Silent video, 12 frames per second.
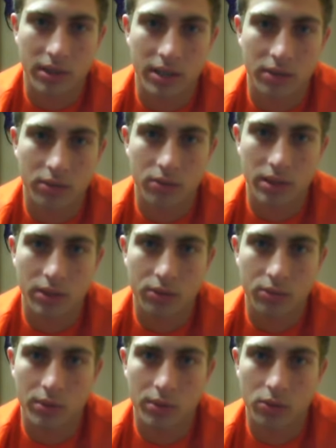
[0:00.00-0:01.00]
like that
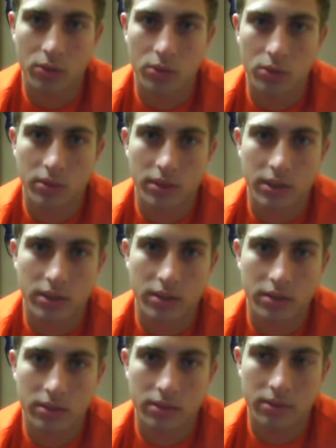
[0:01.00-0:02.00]
was pretty cool
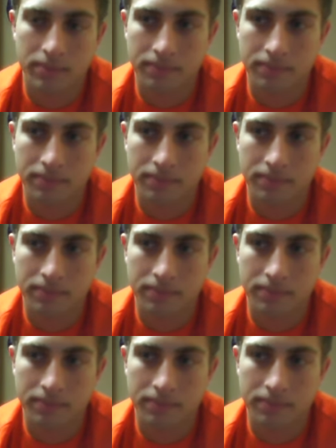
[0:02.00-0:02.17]
because